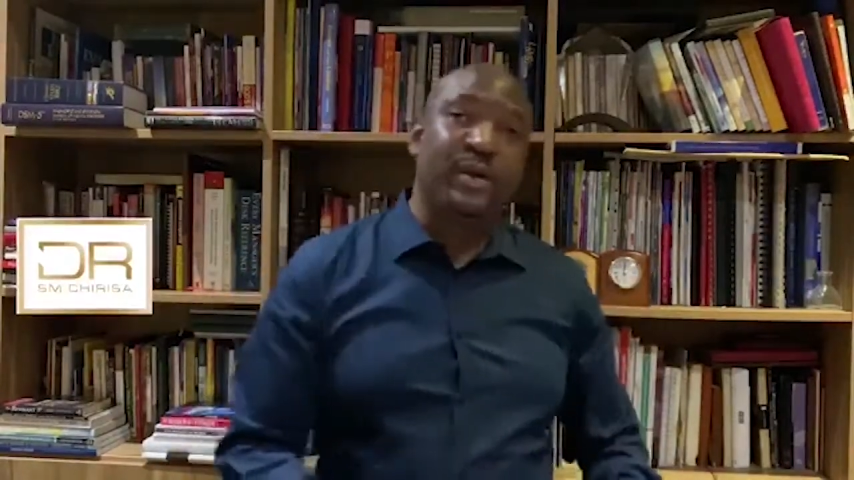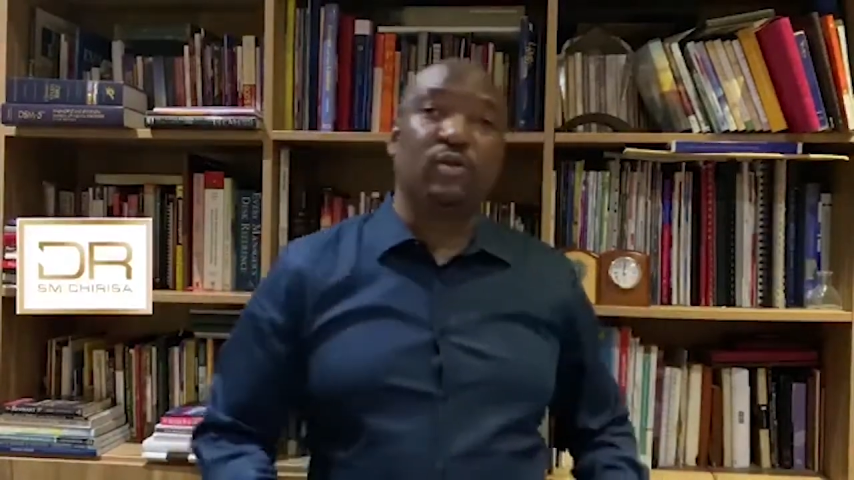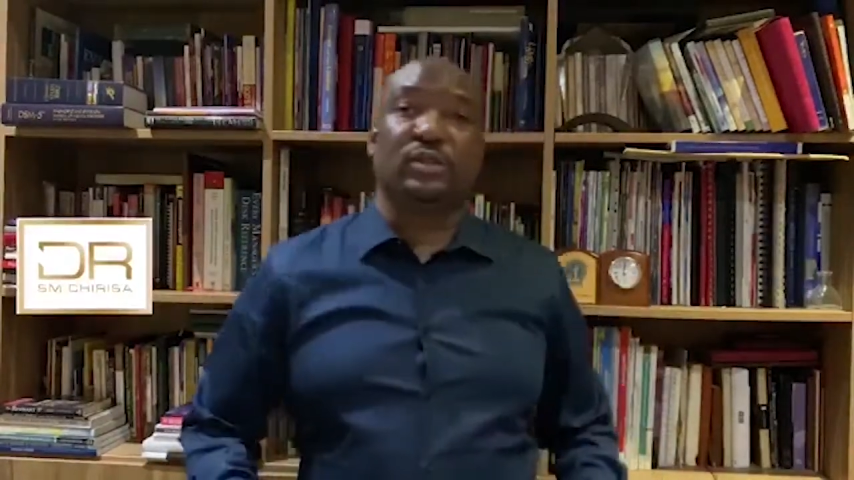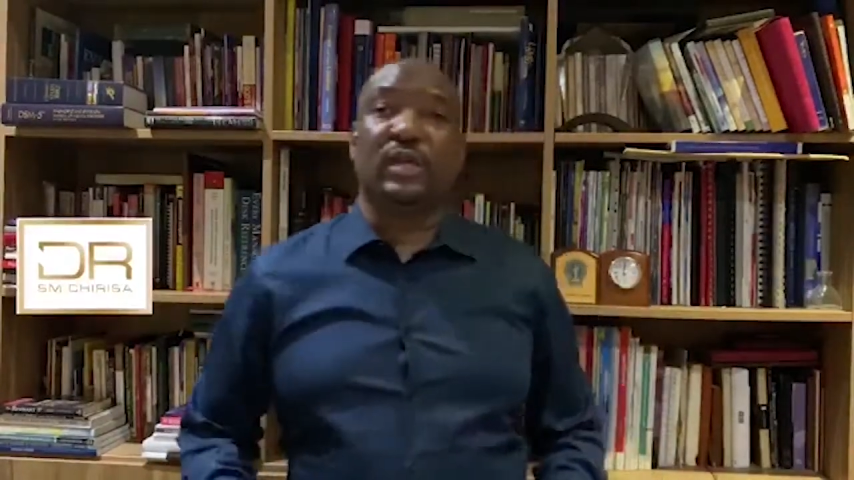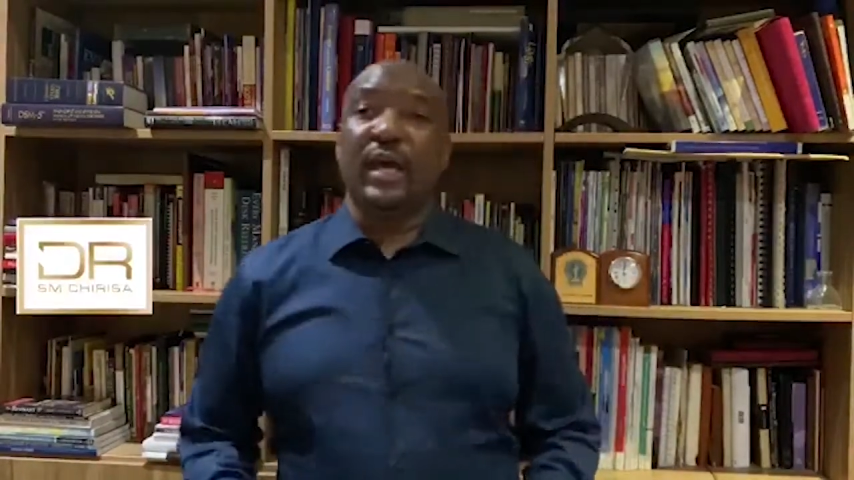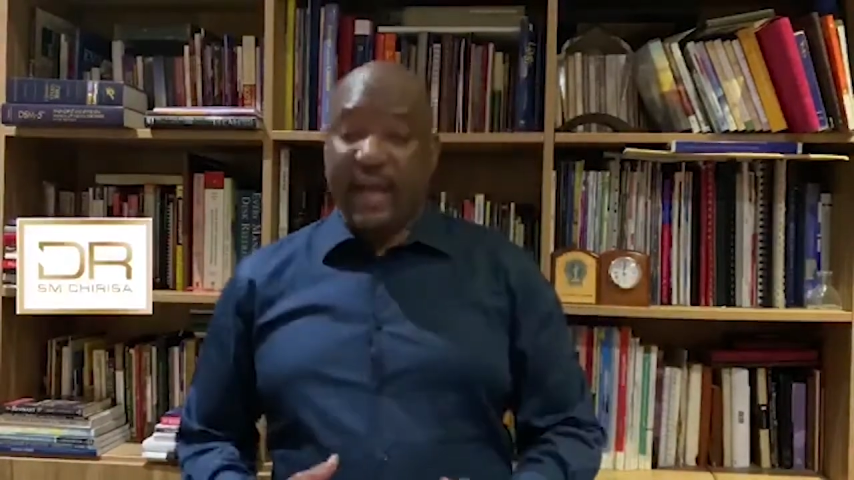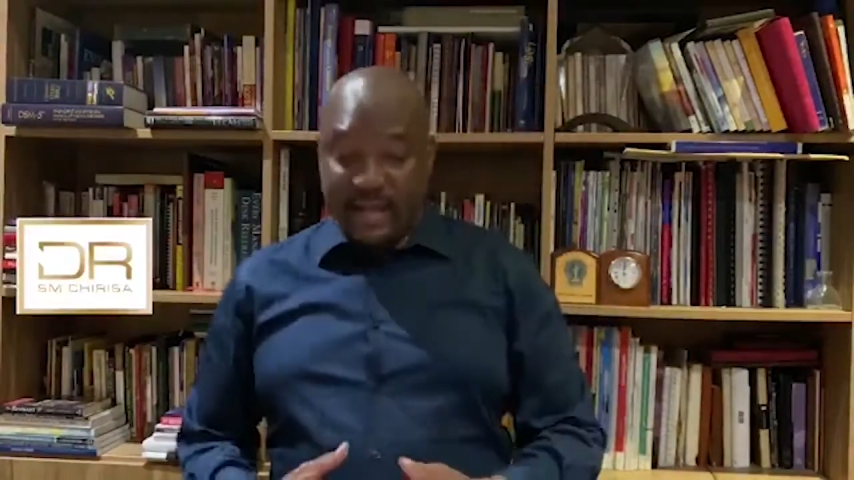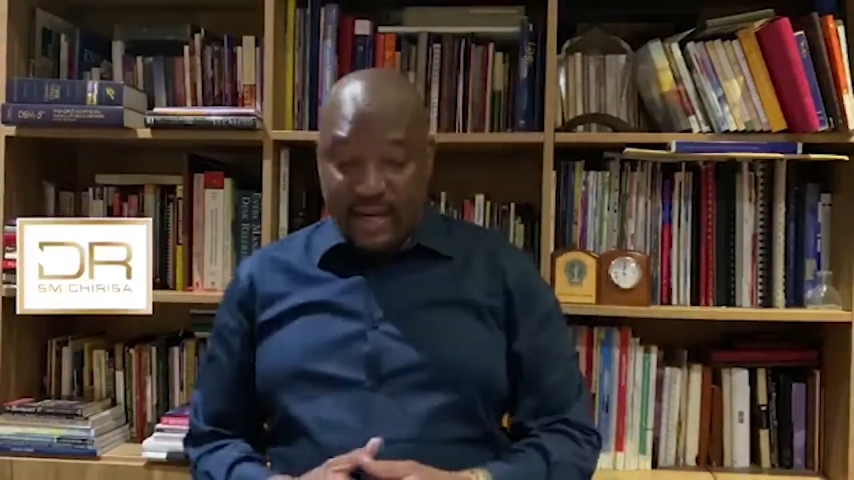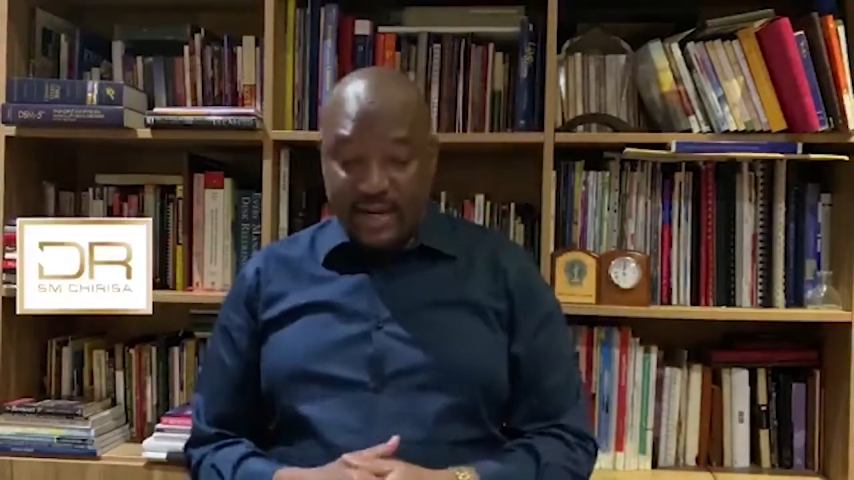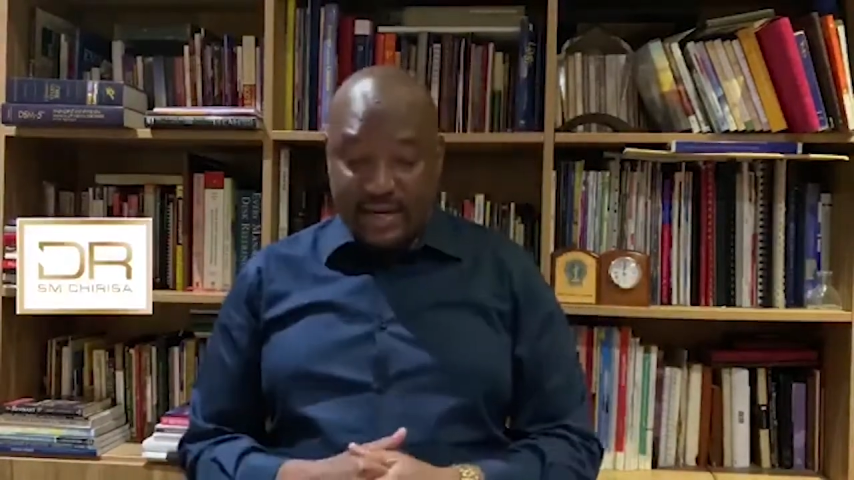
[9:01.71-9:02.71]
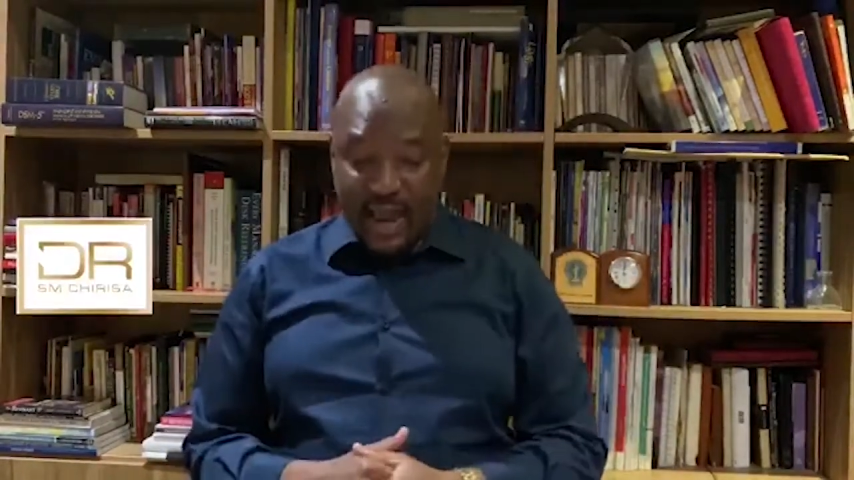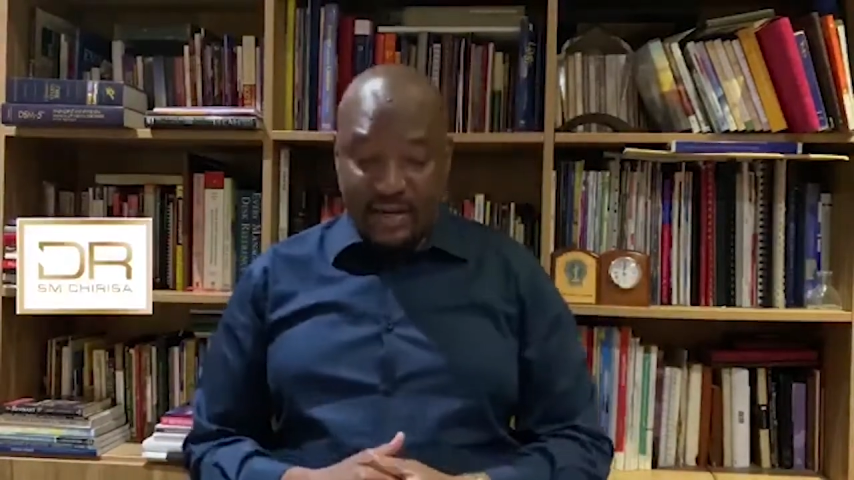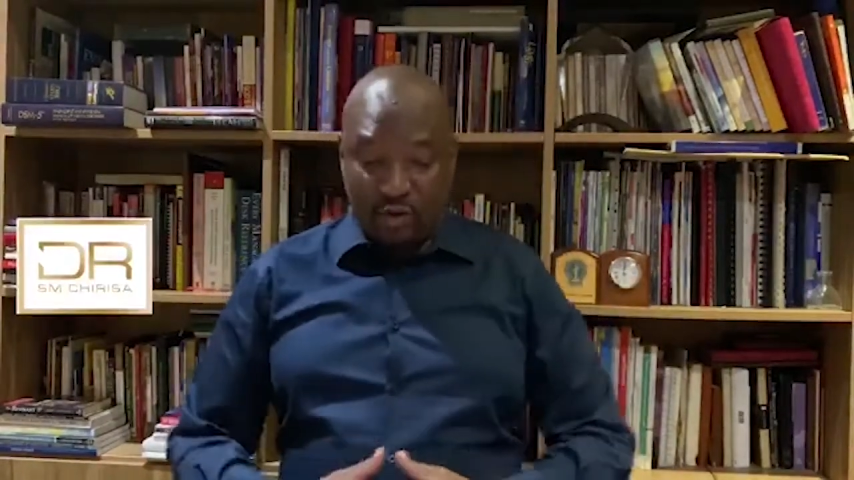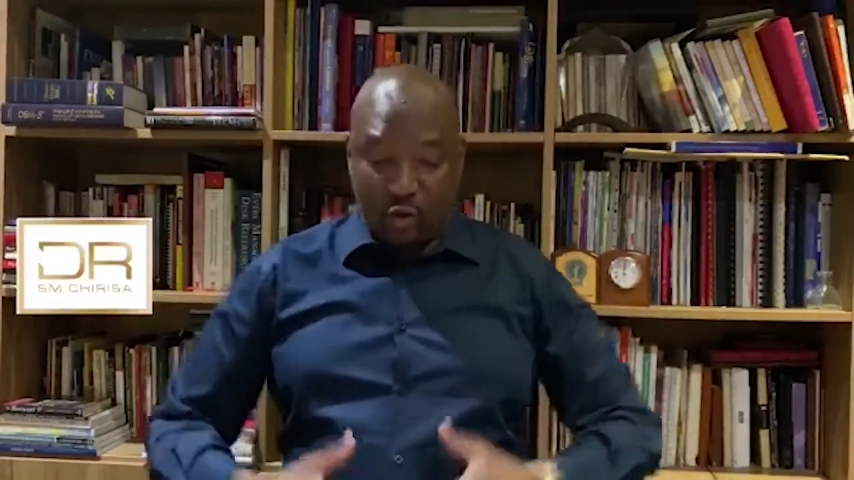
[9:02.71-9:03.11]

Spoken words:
meals late at night,